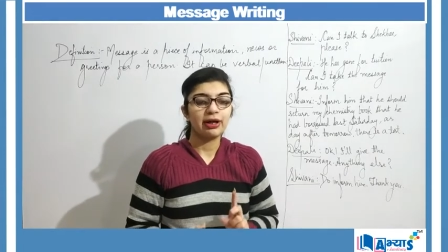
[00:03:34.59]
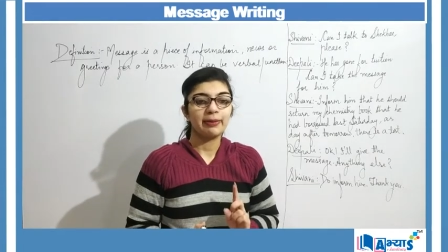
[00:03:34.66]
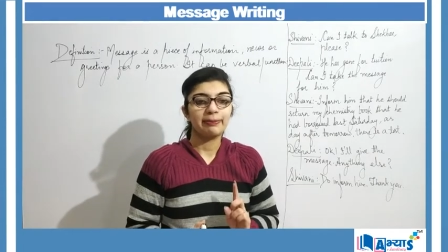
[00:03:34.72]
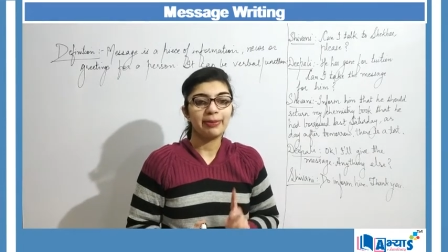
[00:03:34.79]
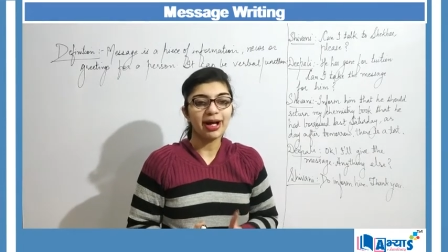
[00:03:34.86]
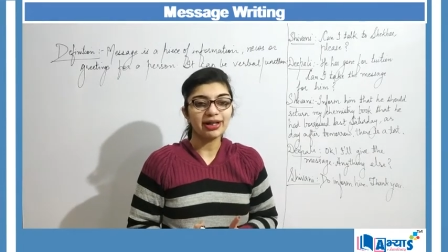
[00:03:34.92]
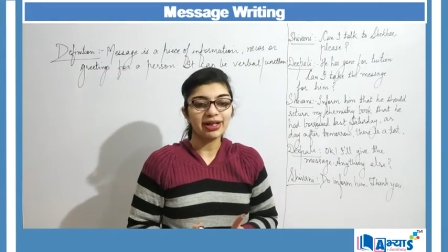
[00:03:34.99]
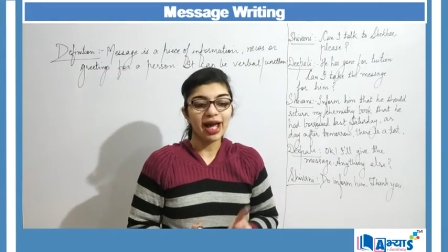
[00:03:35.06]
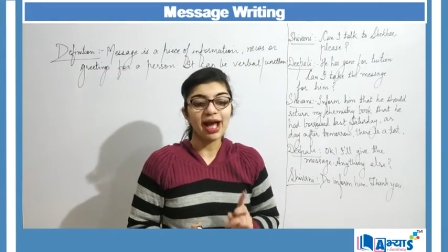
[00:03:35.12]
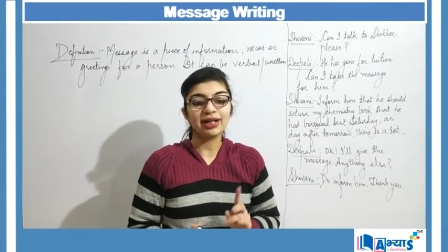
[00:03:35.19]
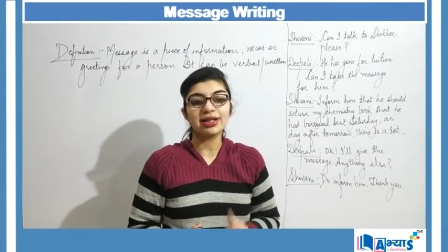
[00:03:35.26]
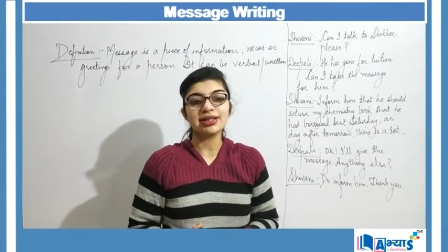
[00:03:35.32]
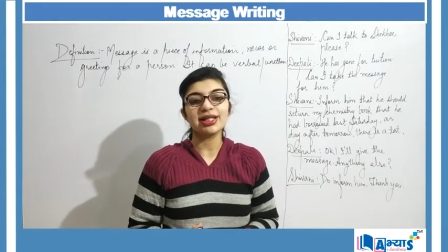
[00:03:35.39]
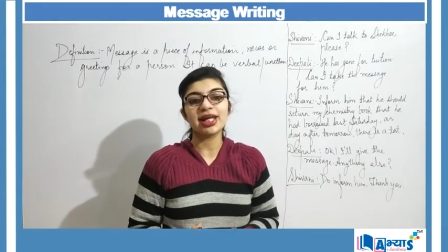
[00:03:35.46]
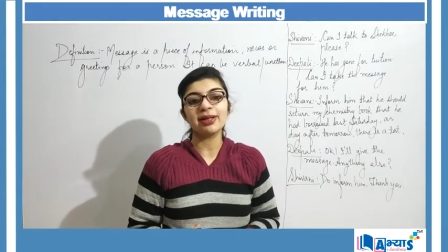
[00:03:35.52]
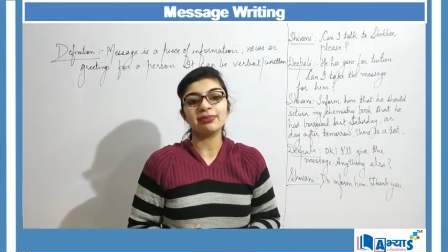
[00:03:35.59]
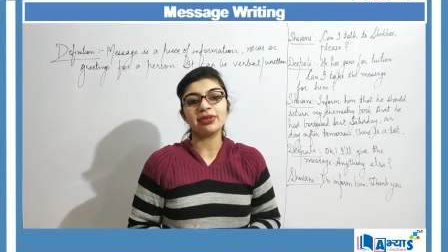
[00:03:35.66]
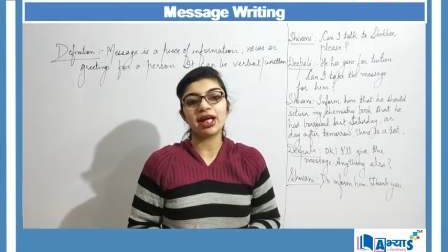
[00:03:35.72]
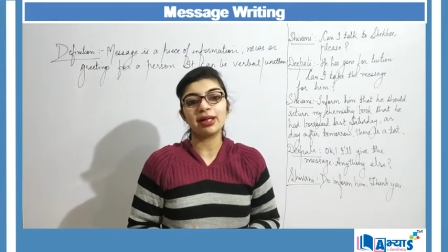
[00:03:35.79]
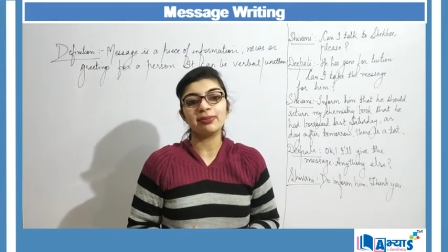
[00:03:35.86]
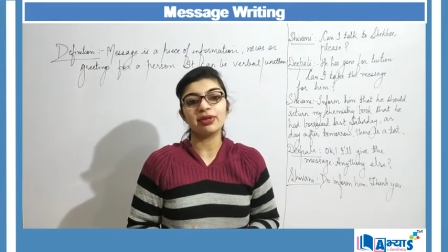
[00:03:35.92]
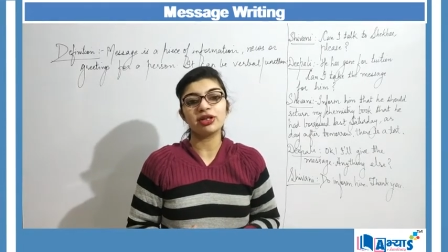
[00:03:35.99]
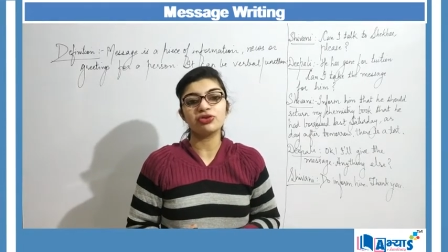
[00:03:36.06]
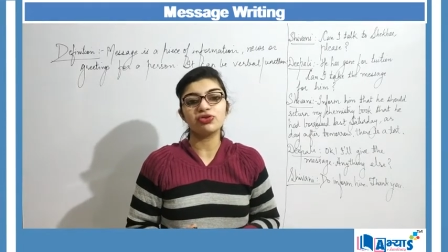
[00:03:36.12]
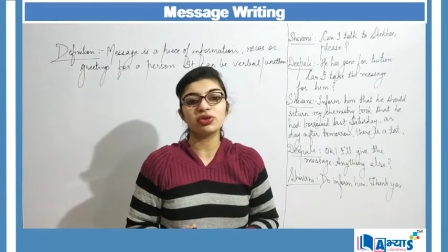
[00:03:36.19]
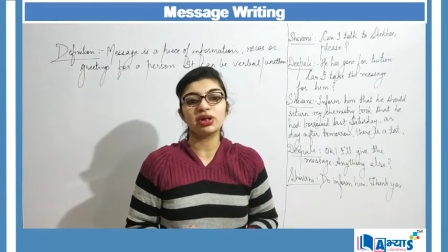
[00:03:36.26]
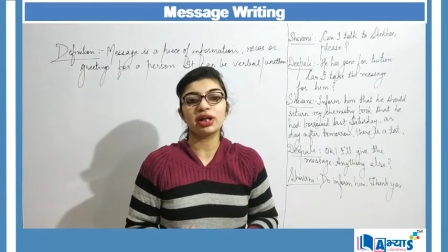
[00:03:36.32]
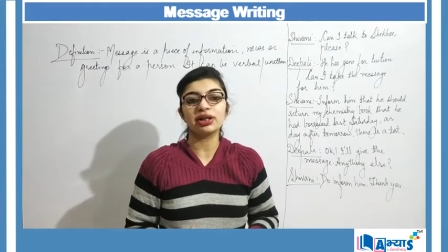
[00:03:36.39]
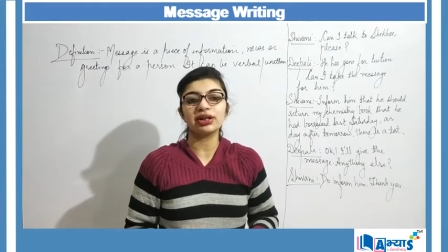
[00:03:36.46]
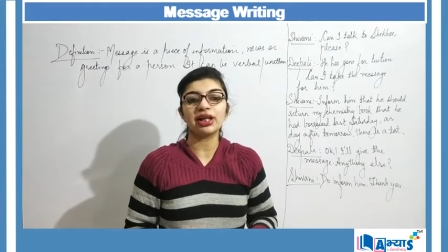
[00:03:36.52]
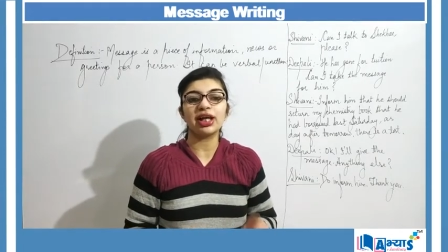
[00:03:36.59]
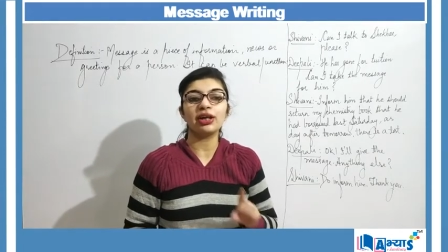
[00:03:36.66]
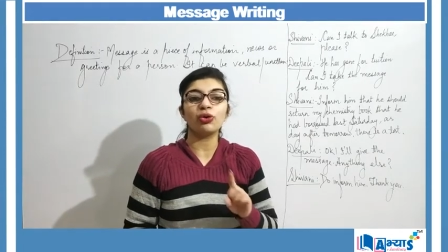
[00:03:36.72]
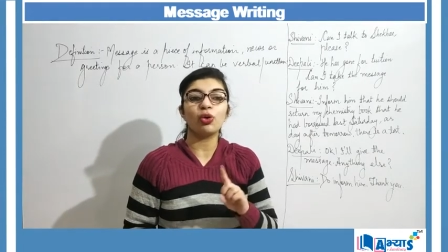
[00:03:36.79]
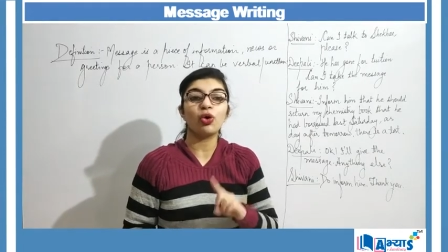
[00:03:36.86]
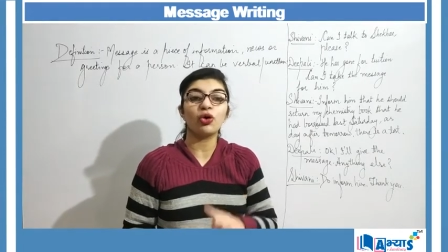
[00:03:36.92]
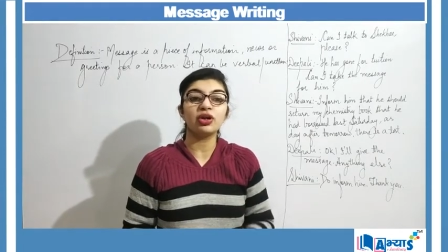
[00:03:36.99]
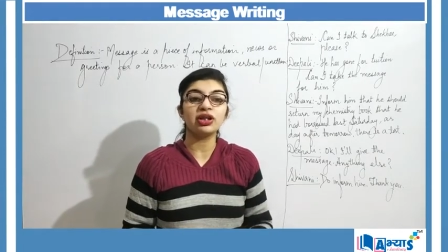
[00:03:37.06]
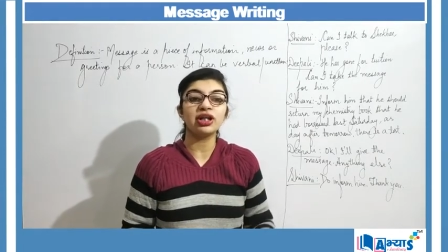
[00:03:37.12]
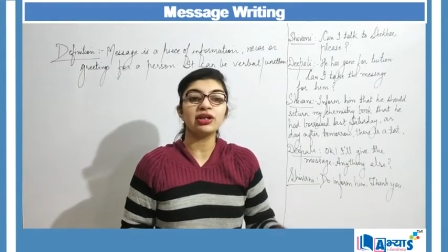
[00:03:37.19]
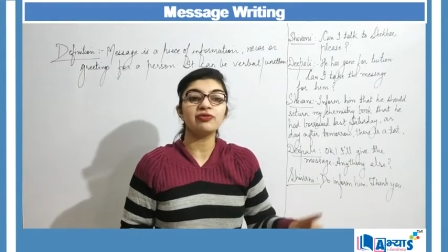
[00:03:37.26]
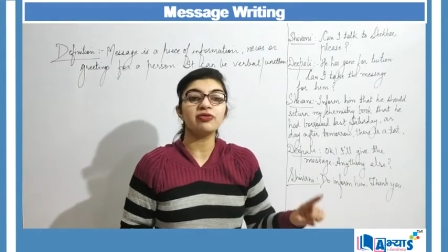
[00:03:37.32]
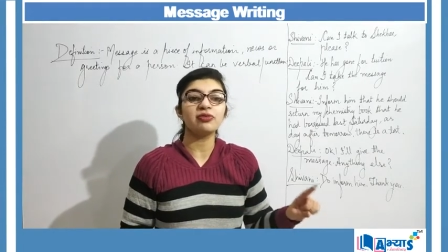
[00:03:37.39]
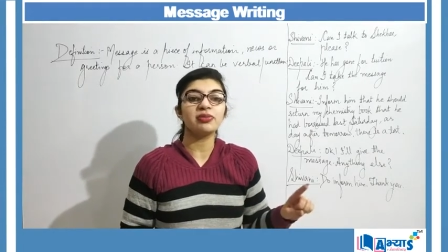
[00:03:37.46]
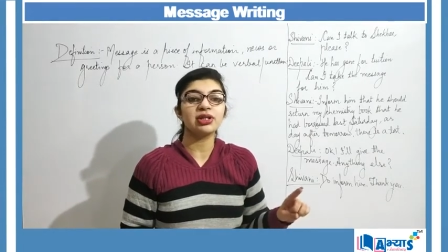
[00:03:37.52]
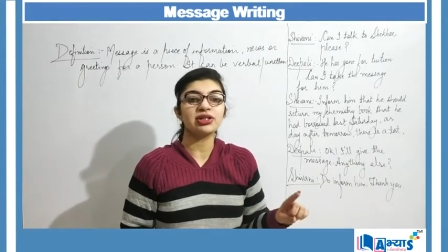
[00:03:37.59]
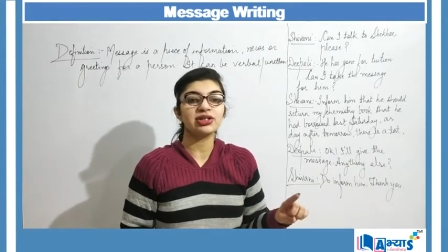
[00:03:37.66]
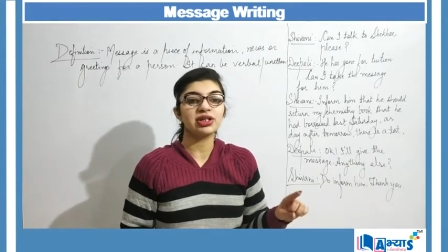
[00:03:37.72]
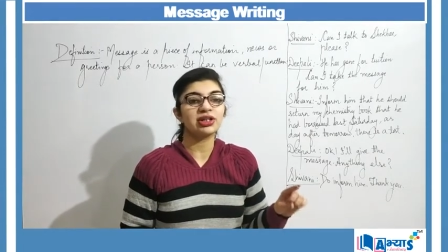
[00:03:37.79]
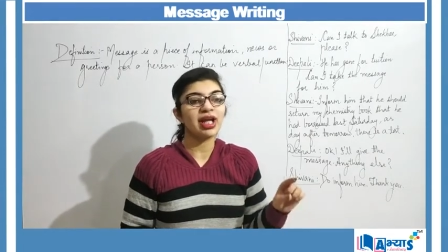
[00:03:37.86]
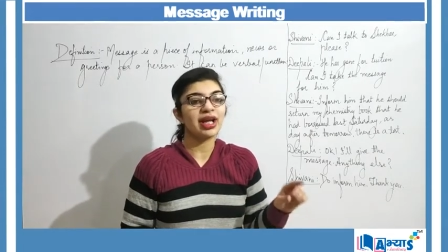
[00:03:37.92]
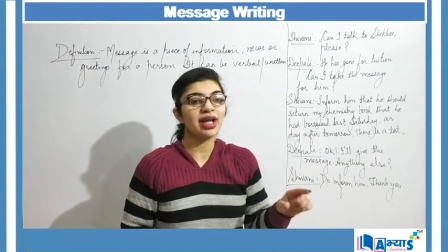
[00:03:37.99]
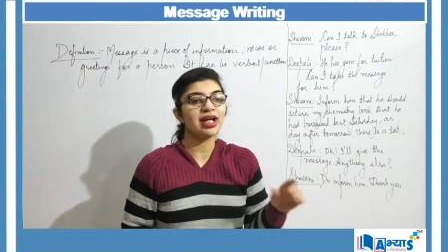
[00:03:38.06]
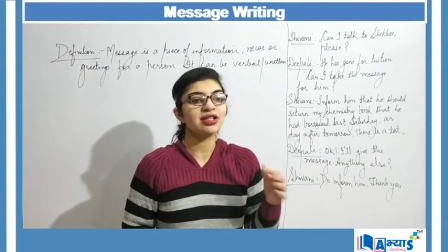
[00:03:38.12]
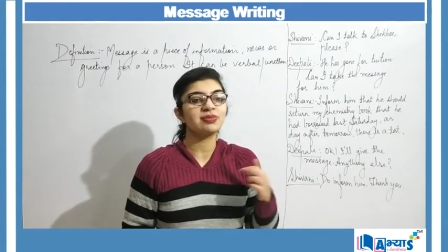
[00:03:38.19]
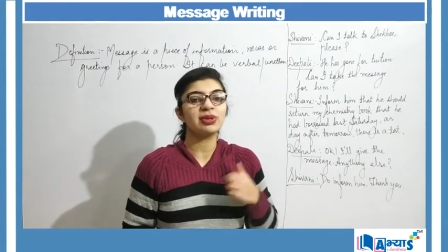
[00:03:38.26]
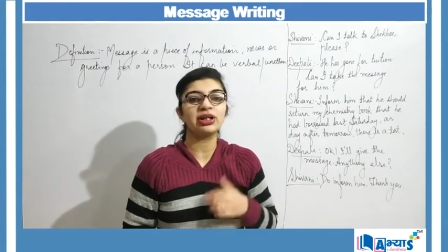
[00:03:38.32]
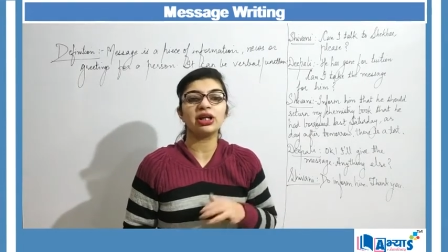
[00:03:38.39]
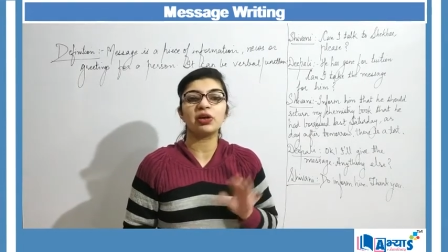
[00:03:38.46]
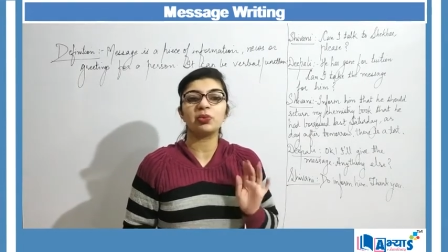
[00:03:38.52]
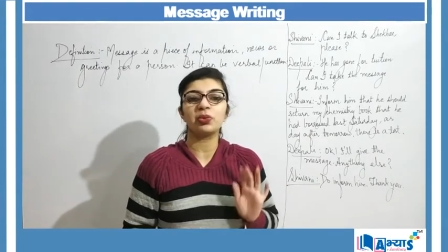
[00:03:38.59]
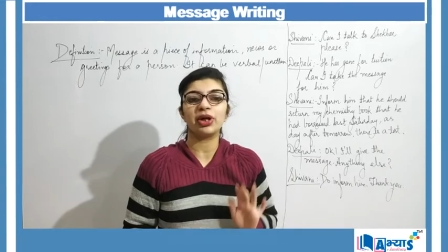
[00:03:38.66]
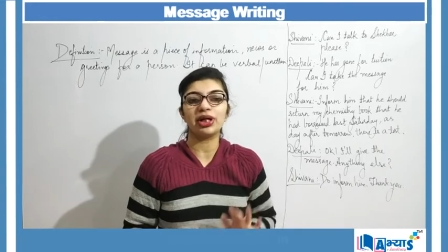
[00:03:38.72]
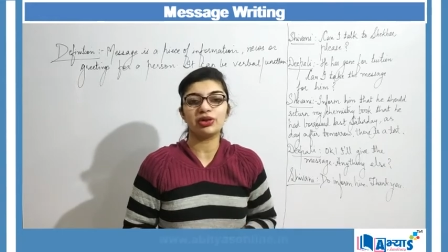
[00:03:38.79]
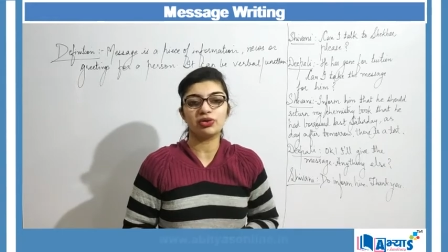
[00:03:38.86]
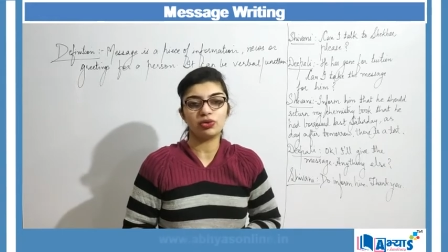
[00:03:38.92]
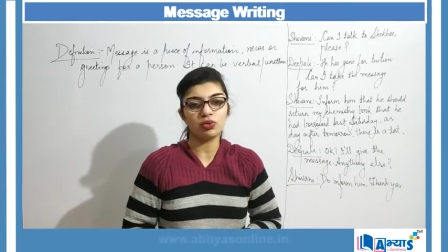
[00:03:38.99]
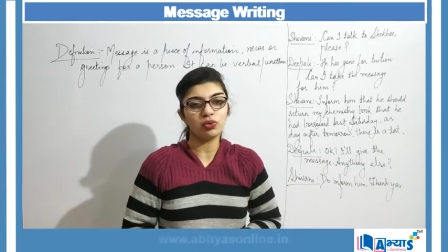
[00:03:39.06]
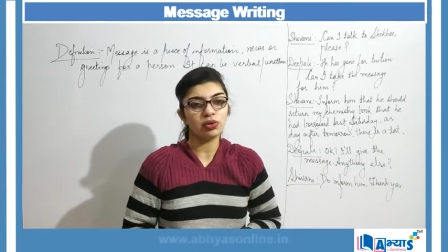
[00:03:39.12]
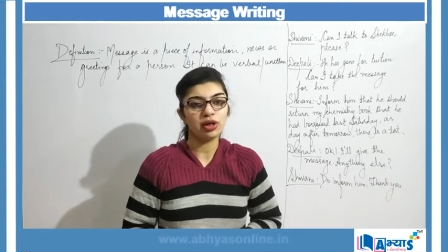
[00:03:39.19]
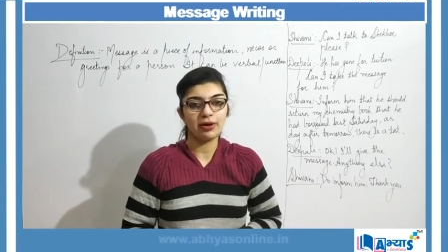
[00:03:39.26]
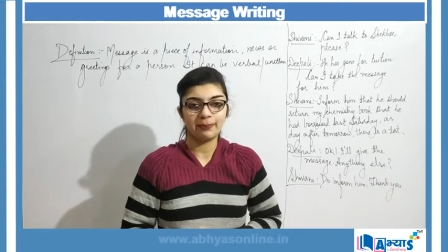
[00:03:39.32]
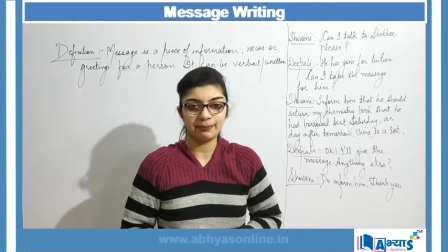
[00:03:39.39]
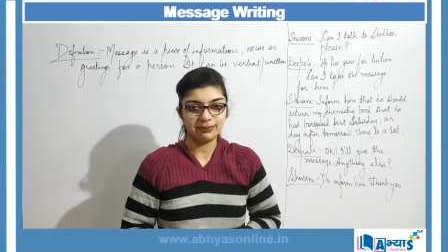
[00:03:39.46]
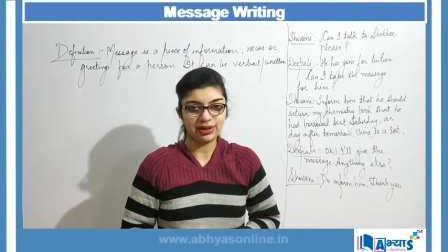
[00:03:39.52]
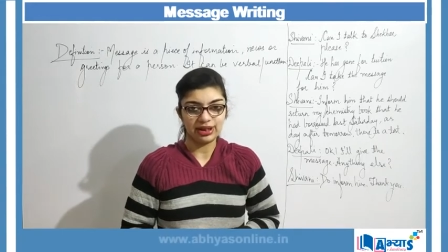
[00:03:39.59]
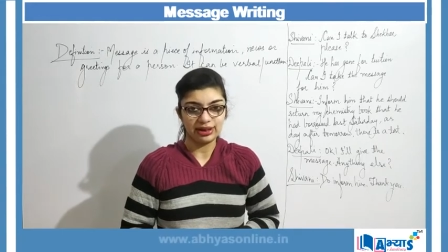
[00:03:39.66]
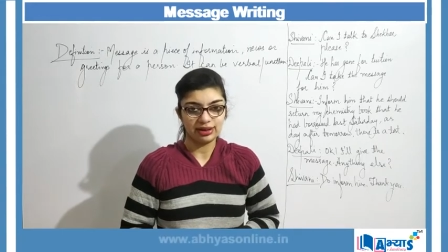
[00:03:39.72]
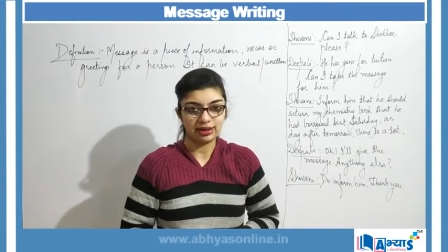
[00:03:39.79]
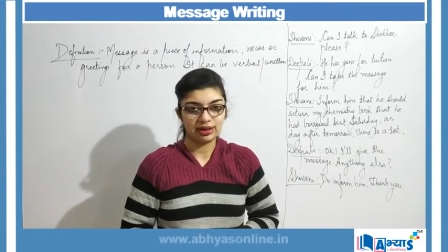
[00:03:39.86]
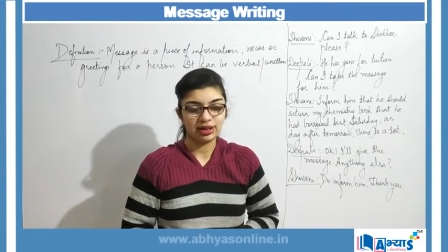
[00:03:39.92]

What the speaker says: but at the same time it should contain all the information that has been conveyed to me.